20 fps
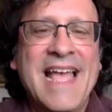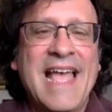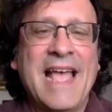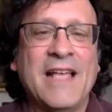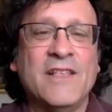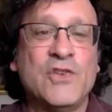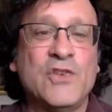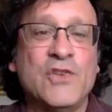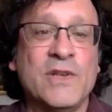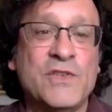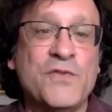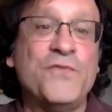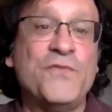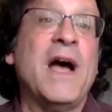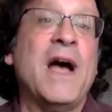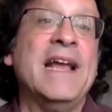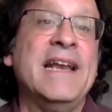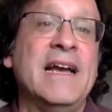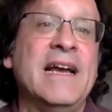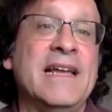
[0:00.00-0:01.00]
And so it's
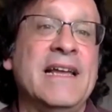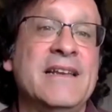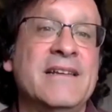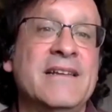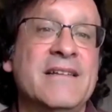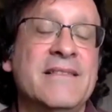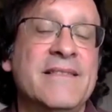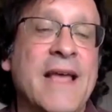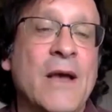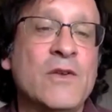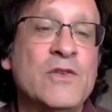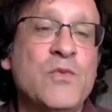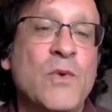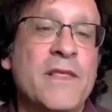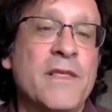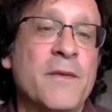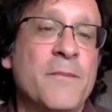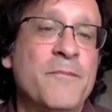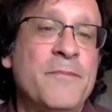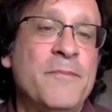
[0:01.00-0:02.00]
finite. That was one
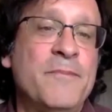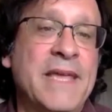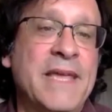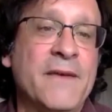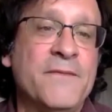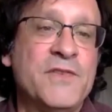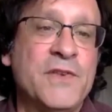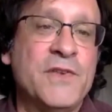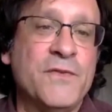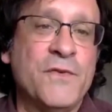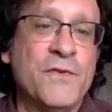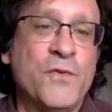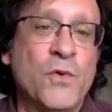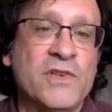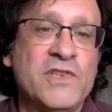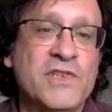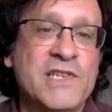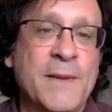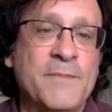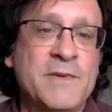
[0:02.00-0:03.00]
of the gifts of the
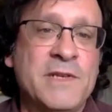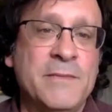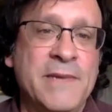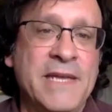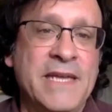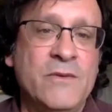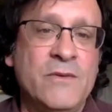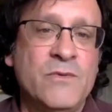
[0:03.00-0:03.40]
fourth step to me.